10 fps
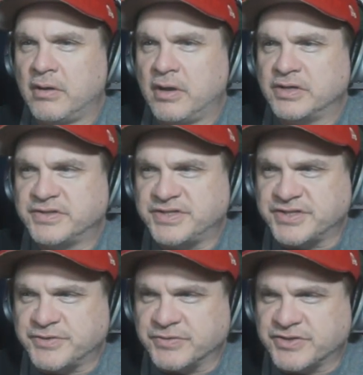So
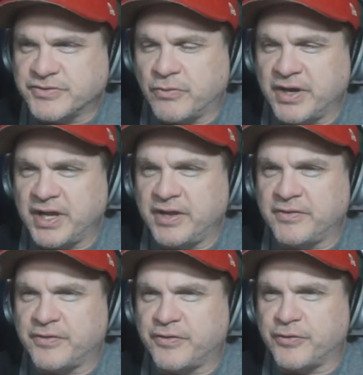she was
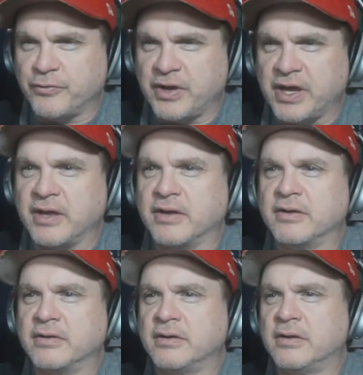23
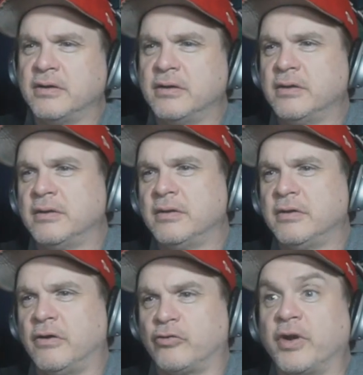
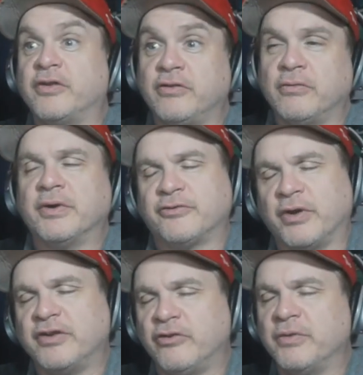or 22. Well,
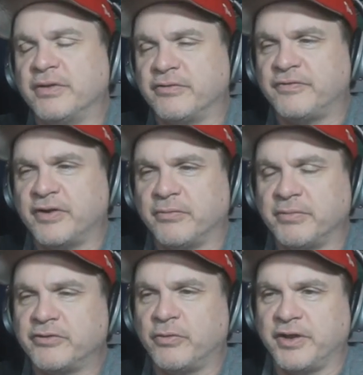22 when it was filmed,
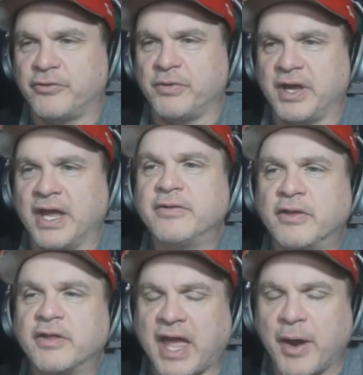but 23 in
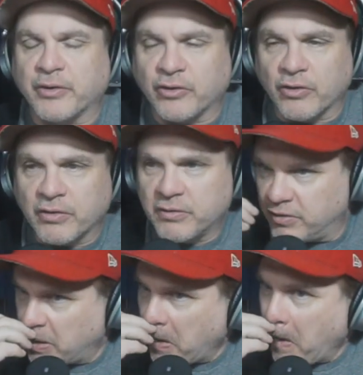the character,
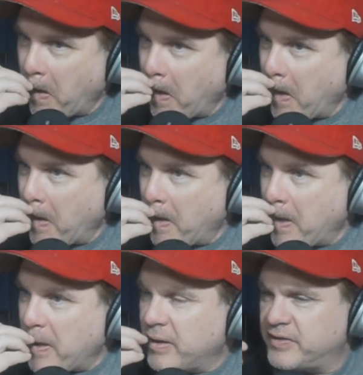
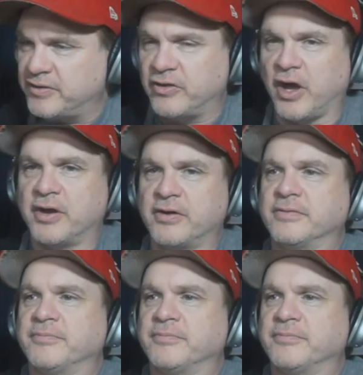the daughter,